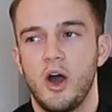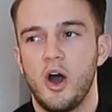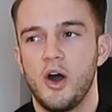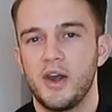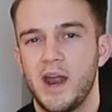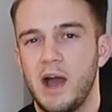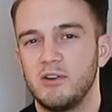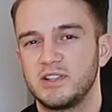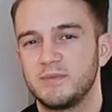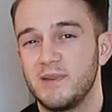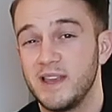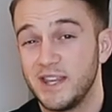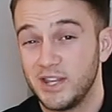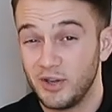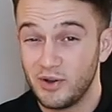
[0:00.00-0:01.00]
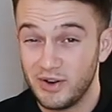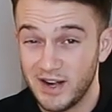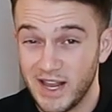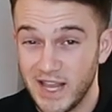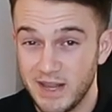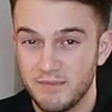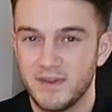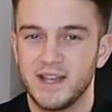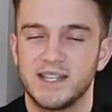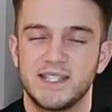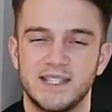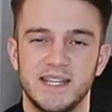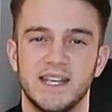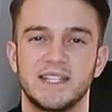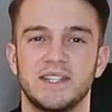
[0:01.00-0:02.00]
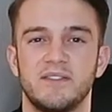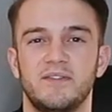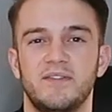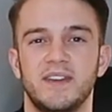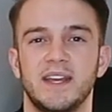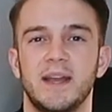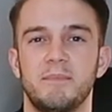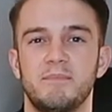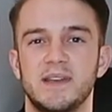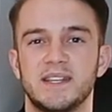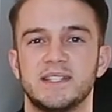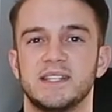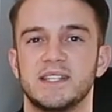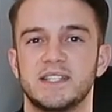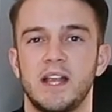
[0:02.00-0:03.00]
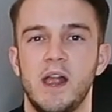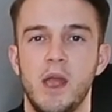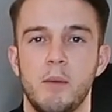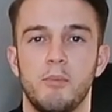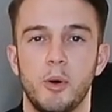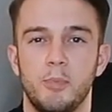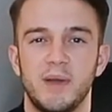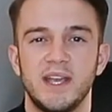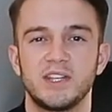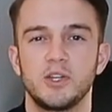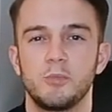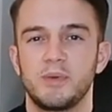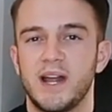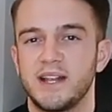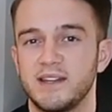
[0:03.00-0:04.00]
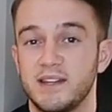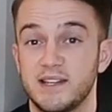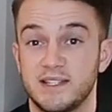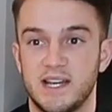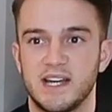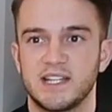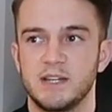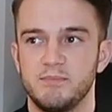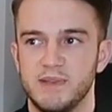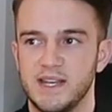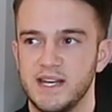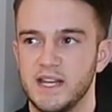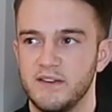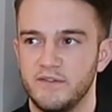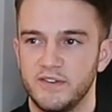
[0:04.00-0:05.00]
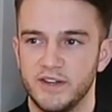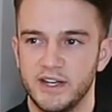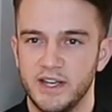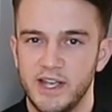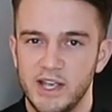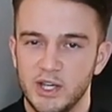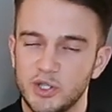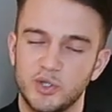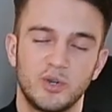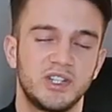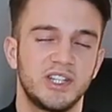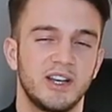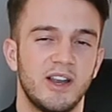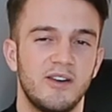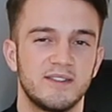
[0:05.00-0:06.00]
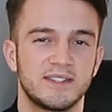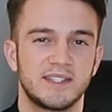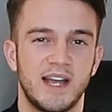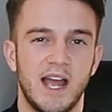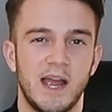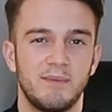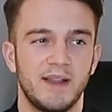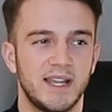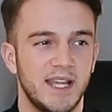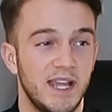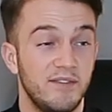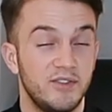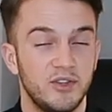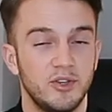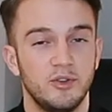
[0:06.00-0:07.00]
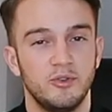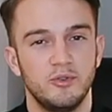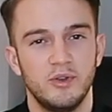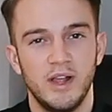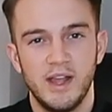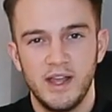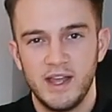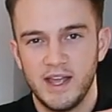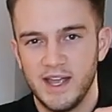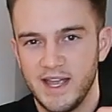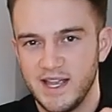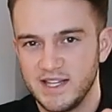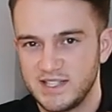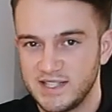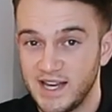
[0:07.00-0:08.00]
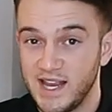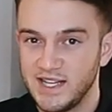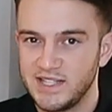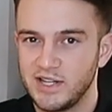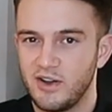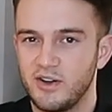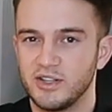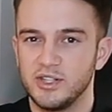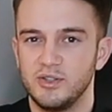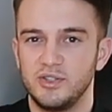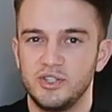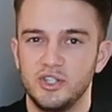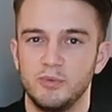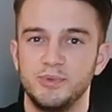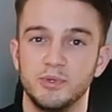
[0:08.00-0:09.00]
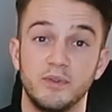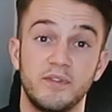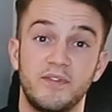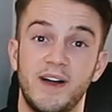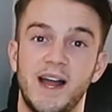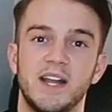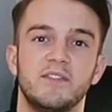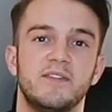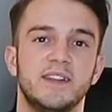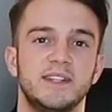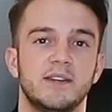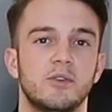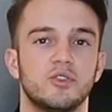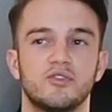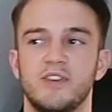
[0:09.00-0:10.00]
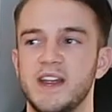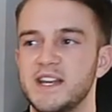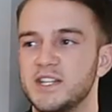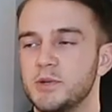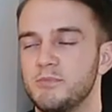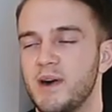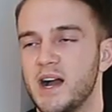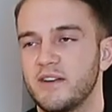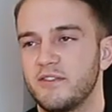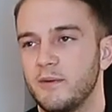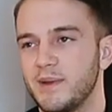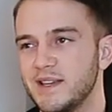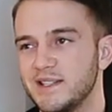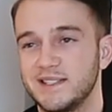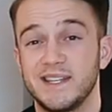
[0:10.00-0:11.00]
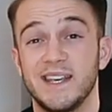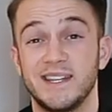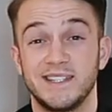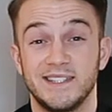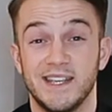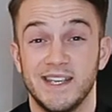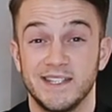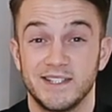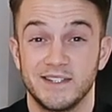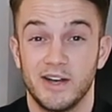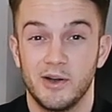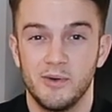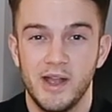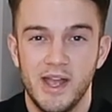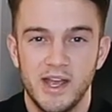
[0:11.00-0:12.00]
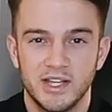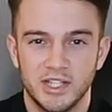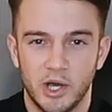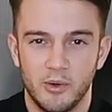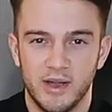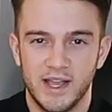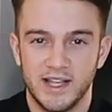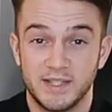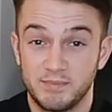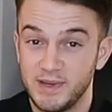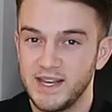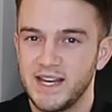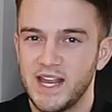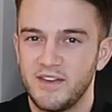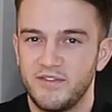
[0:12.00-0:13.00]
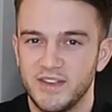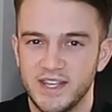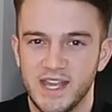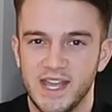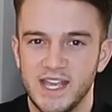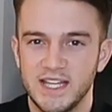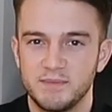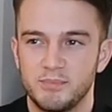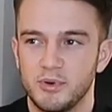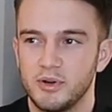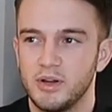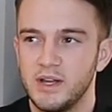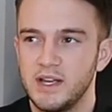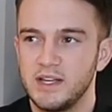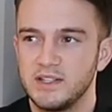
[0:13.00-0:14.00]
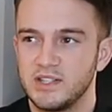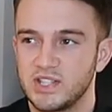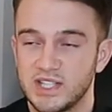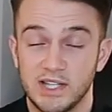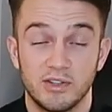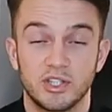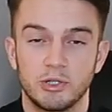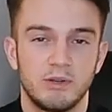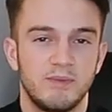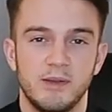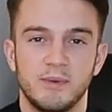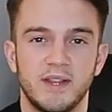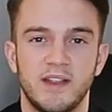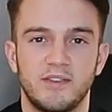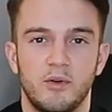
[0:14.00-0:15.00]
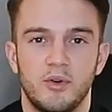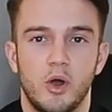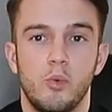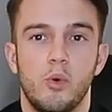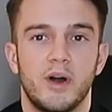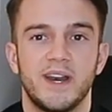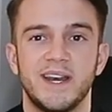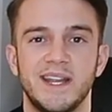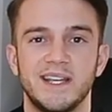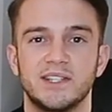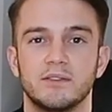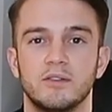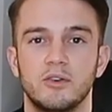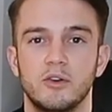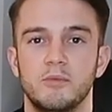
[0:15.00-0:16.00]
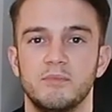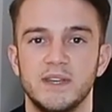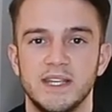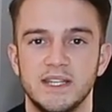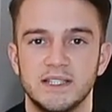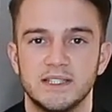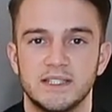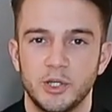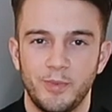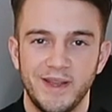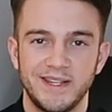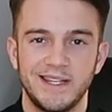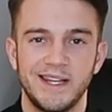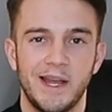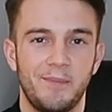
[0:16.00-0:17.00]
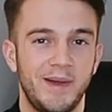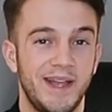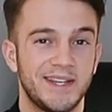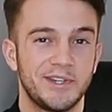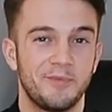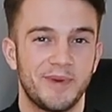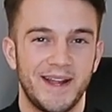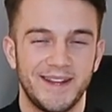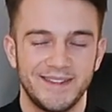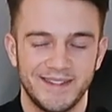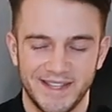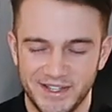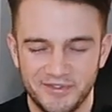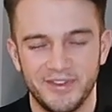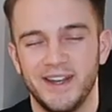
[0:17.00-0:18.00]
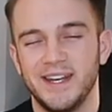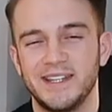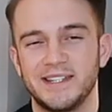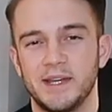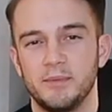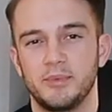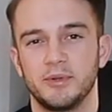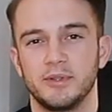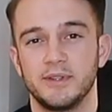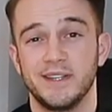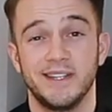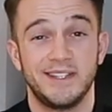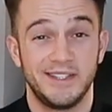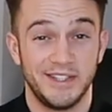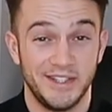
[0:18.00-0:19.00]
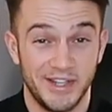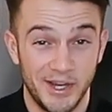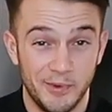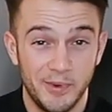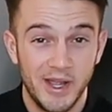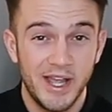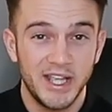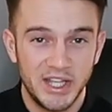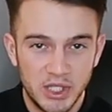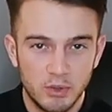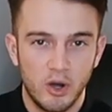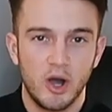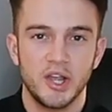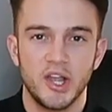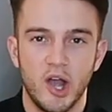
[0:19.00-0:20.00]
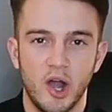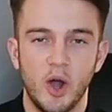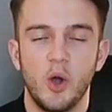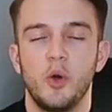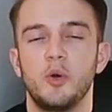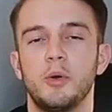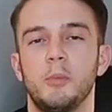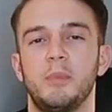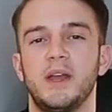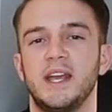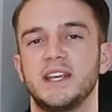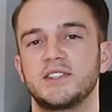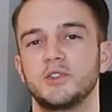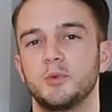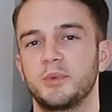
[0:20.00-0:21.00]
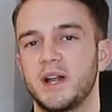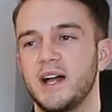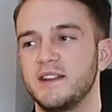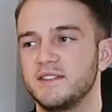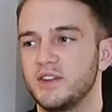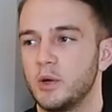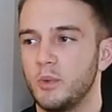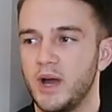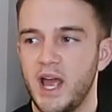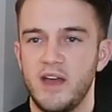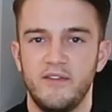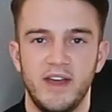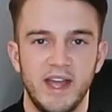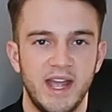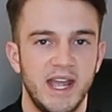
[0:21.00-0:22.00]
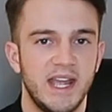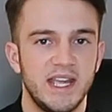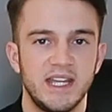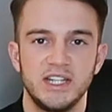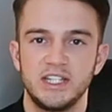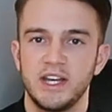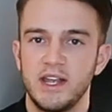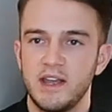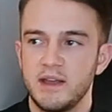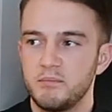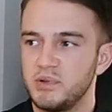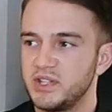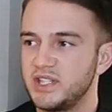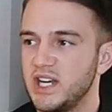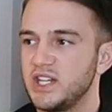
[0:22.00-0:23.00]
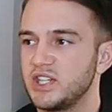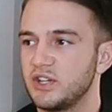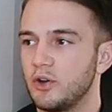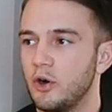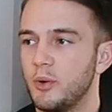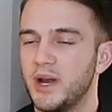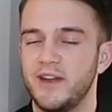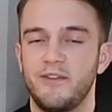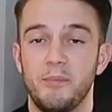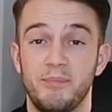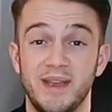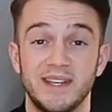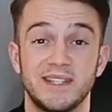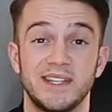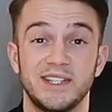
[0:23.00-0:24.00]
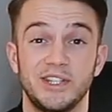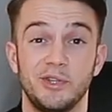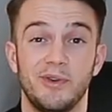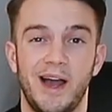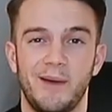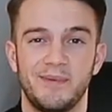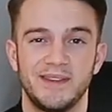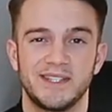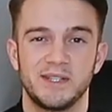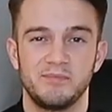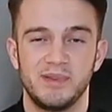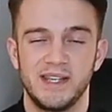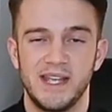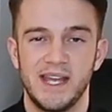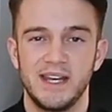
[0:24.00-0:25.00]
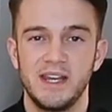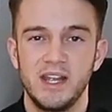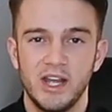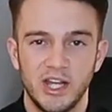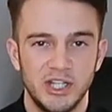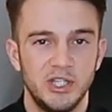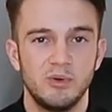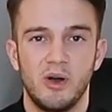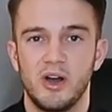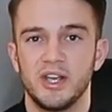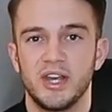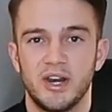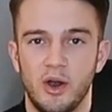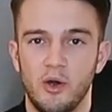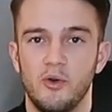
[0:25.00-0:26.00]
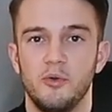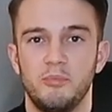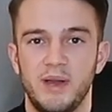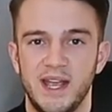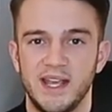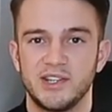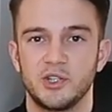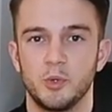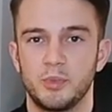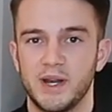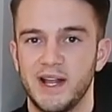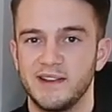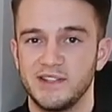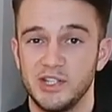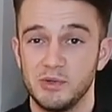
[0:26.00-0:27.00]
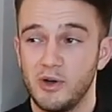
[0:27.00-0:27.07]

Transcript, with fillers: on how to make your name a six-figure business. But personal branding has actually been here for such a long time. Like if you uh, search it on YouTube, you'll find videos ranging back from like six years ago. So it's been here for years, but there's still so many people that don't know what it is or means. So basically, a personal brand is really simple. It's you. You are your own personal brand. You know, whatever age, position, or whatever business you happen to be in, you are your own personal brand.